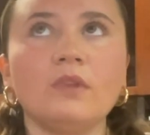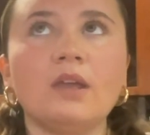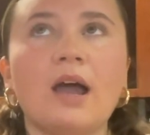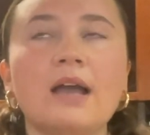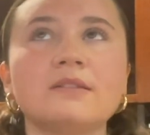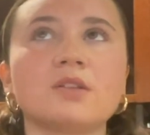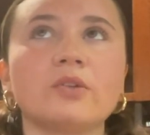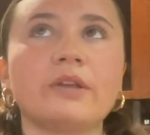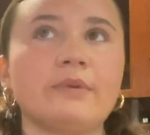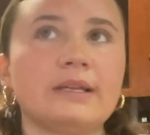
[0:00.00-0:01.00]
I
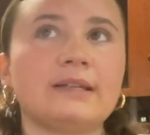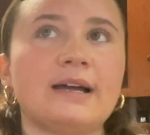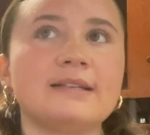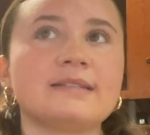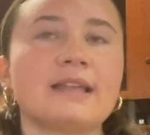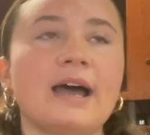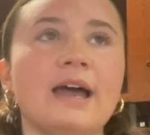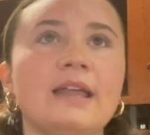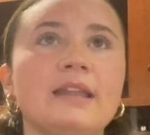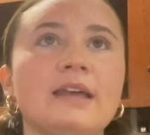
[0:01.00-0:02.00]
slowly realized that